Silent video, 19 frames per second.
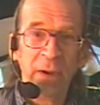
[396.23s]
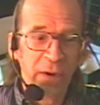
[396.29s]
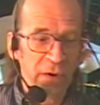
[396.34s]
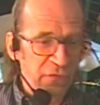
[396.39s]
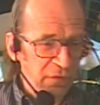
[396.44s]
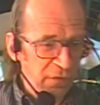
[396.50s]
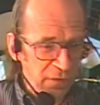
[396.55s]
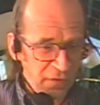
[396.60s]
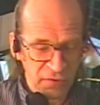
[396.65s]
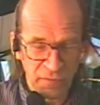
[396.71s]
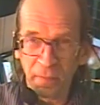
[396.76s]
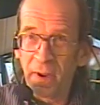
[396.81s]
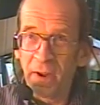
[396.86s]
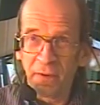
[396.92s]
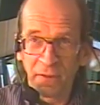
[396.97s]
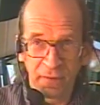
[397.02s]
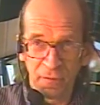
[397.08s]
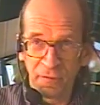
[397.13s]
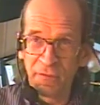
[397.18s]
to
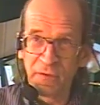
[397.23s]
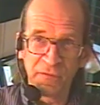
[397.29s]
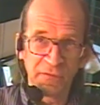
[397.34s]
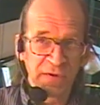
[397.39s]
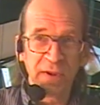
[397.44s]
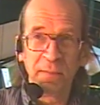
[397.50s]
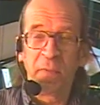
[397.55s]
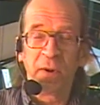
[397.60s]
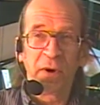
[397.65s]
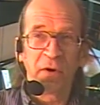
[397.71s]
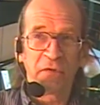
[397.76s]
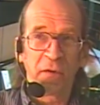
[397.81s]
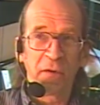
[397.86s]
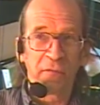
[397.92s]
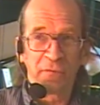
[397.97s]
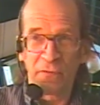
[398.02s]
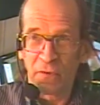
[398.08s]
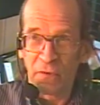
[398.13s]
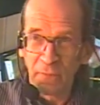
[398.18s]
spend 15 minutes on the
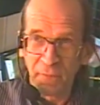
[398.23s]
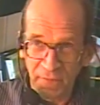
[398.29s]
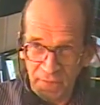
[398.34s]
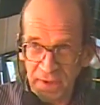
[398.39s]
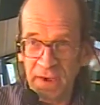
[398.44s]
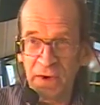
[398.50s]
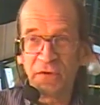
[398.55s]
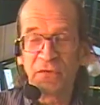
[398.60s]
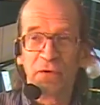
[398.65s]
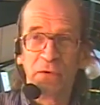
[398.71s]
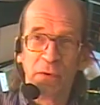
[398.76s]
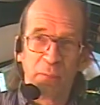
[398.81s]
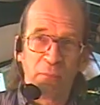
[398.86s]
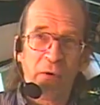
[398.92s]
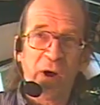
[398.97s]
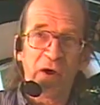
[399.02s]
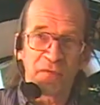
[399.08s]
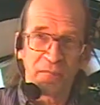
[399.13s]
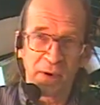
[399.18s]
phone with each new
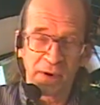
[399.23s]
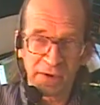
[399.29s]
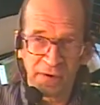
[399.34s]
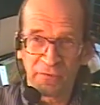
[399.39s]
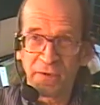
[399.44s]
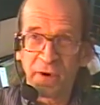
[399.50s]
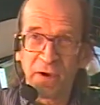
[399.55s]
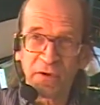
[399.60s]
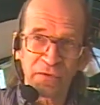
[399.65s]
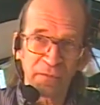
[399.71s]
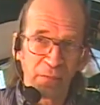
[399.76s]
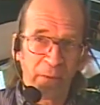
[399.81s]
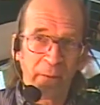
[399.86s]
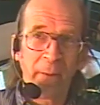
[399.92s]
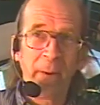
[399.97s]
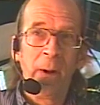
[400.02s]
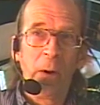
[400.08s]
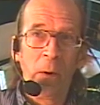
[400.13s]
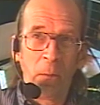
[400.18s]
prospective customer
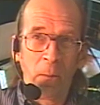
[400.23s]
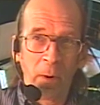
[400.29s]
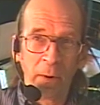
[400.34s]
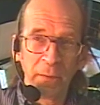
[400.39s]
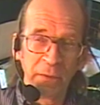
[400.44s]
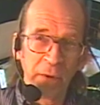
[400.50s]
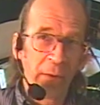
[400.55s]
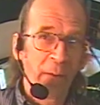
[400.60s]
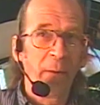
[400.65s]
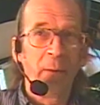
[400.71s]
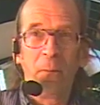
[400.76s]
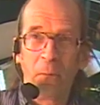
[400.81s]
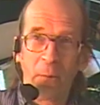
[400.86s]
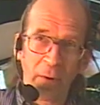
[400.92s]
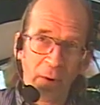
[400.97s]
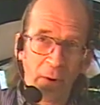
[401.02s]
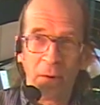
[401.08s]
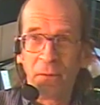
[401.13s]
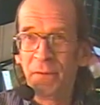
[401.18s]
wanting to know what
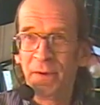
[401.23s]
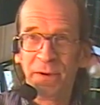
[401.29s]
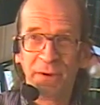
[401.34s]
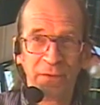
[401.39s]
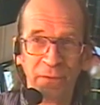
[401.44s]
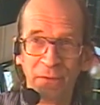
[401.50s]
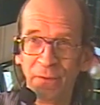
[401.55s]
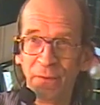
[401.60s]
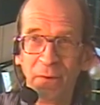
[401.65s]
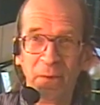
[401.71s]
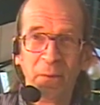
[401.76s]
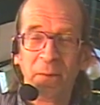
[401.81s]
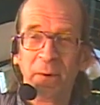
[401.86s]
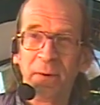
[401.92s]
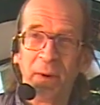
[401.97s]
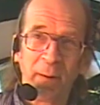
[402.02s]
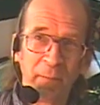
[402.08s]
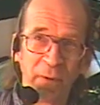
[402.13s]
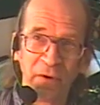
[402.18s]
all do you do and how
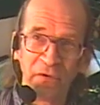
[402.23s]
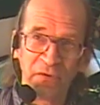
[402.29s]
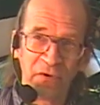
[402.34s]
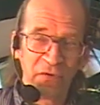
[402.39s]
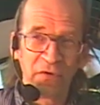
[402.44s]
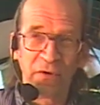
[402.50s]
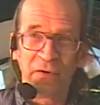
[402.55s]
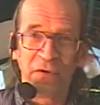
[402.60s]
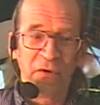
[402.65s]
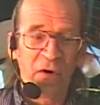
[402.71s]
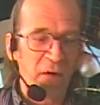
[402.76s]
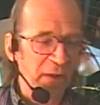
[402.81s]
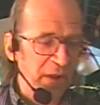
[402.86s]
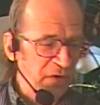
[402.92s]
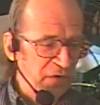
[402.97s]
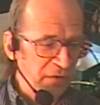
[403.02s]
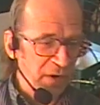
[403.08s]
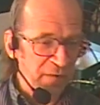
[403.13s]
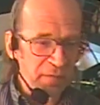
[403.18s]
much is it and all that
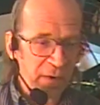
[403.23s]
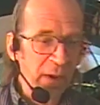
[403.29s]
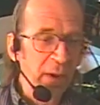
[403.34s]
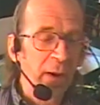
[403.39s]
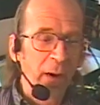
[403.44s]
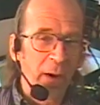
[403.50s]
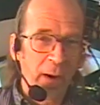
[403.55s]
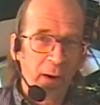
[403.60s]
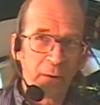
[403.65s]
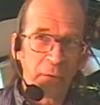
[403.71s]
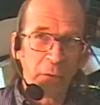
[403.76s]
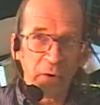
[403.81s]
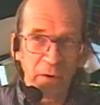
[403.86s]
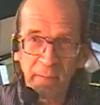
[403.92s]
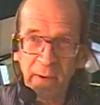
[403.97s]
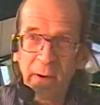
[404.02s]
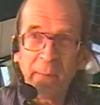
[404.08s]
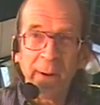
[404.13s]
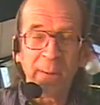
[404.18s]
stuff. Go to my
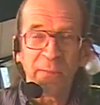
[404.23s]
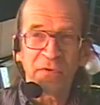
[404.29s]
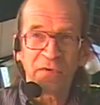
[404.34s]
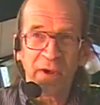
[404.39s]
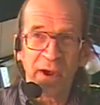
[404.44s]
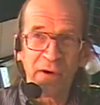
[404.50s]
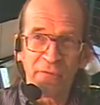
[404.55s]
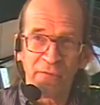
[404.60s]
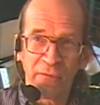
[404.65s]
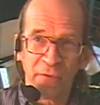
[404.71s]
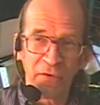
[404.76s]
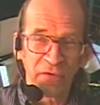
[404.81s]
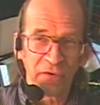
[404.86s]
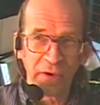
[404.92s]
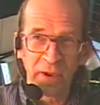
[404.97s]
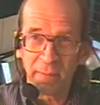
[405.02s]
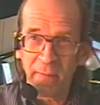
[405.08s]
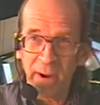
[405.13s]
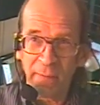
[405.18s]
website first, get
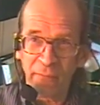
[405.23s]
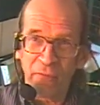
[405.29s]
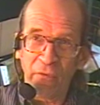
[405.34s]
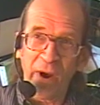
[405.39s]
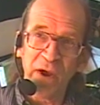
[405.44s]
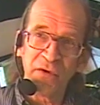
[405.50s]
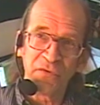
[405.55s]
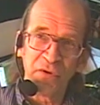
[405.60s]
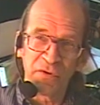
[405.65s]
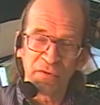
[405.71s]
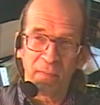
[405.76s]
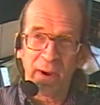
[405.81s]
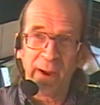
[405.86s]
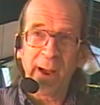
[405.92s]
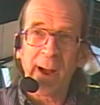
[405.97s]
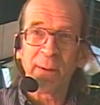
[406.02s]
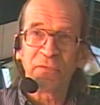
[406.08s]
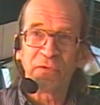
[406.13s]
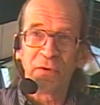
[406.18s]
my prices, my
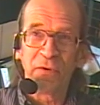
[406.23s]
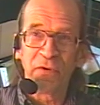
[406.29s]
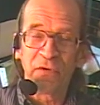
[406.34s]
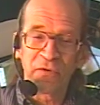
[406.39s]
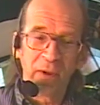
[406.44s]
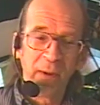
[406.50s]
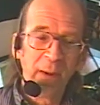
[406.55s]
options,